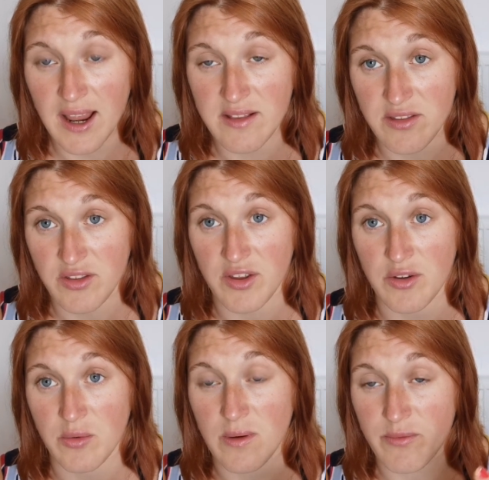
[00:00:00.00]

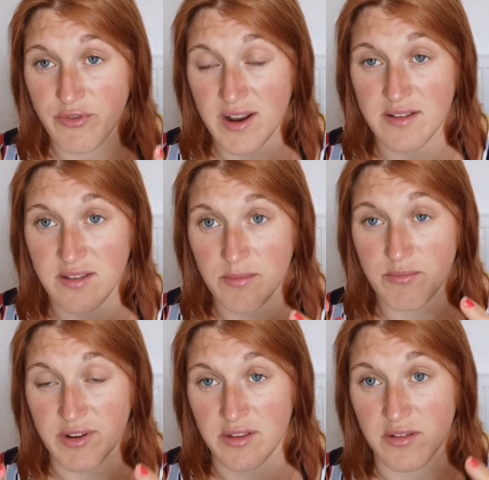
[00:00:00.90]
into France
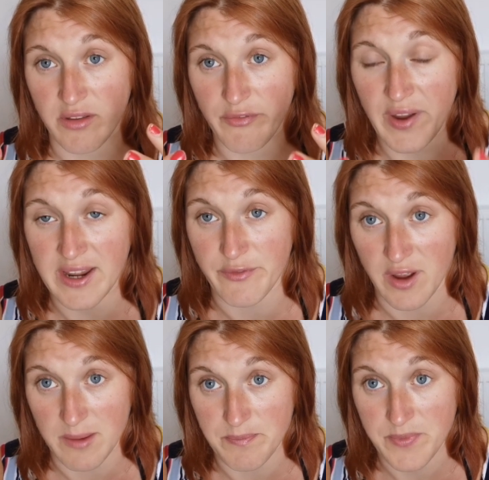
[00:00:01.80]
and Britain's
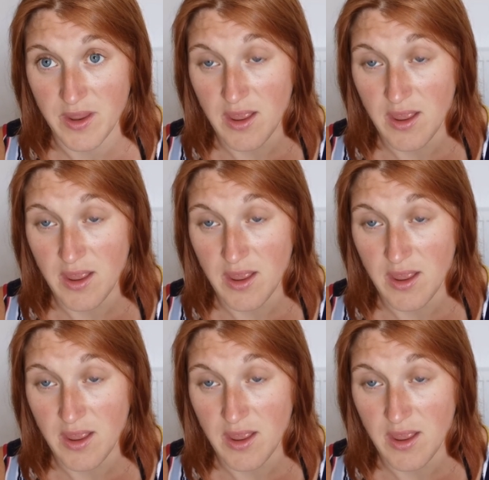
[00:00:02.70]
favour.